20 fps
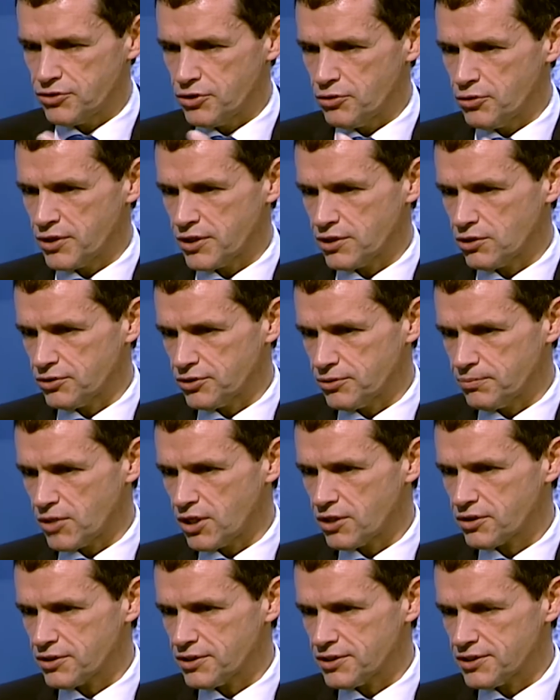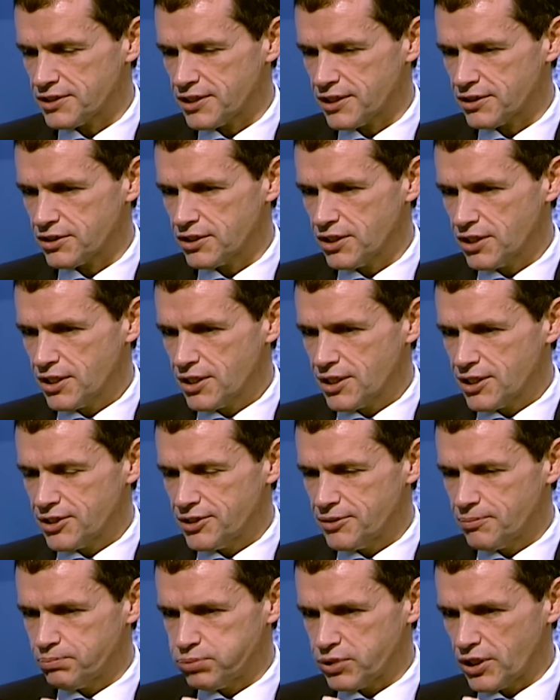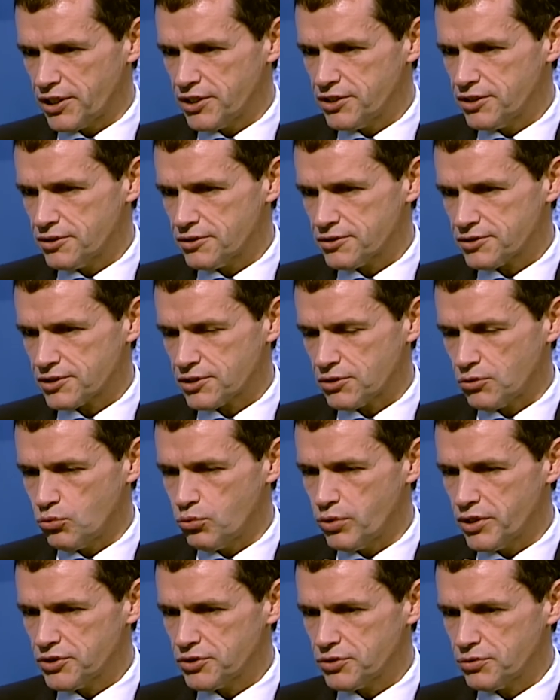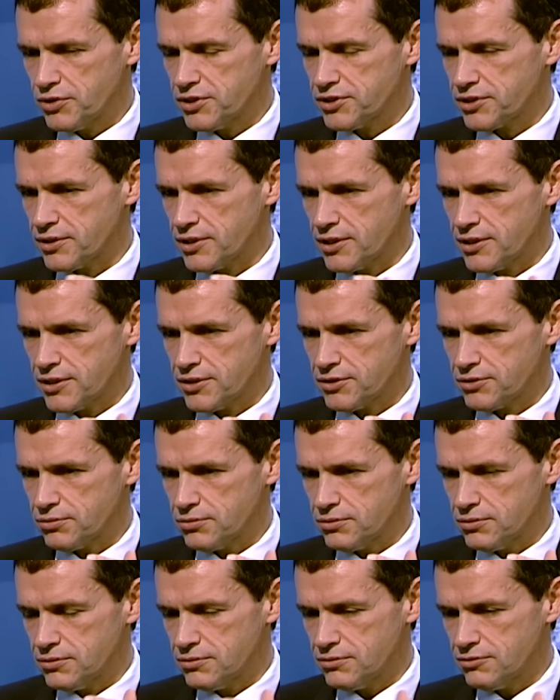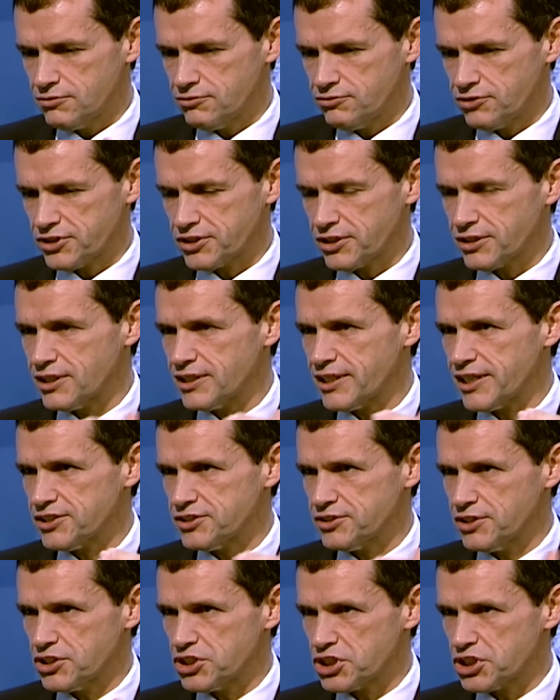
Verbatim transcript: viewing on the market is that the players want to, uh, to verticalize the